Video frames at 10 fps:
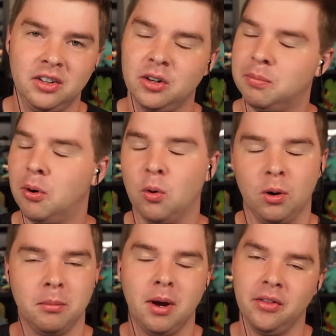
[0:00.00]
Your poor
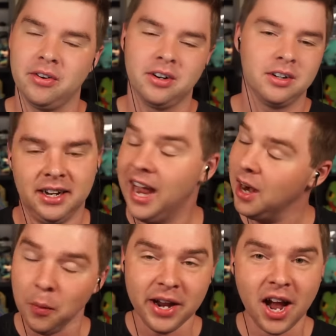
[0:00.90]
mother.
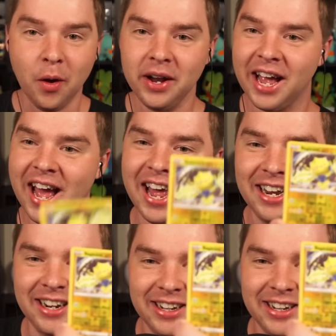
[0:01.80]
Here we go again.